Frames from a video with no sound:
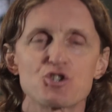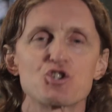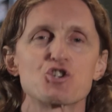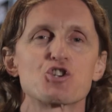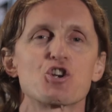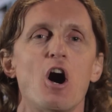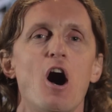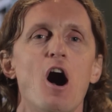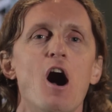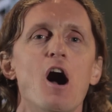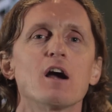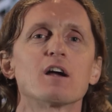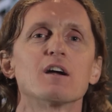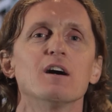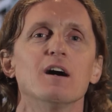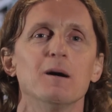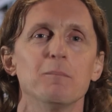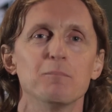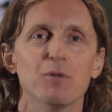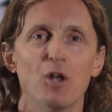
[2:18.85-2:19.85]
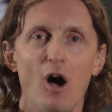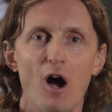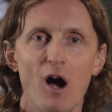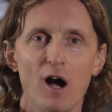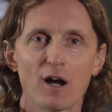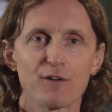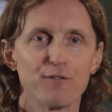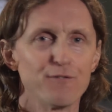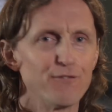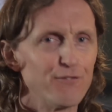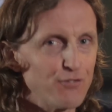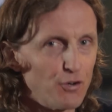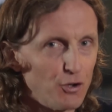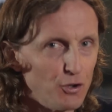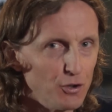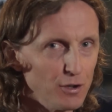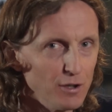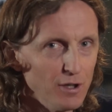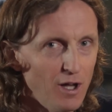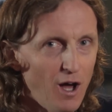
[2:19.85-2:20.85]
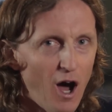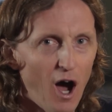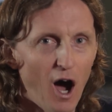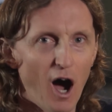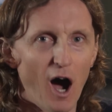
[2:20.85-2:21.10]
chock-a-block full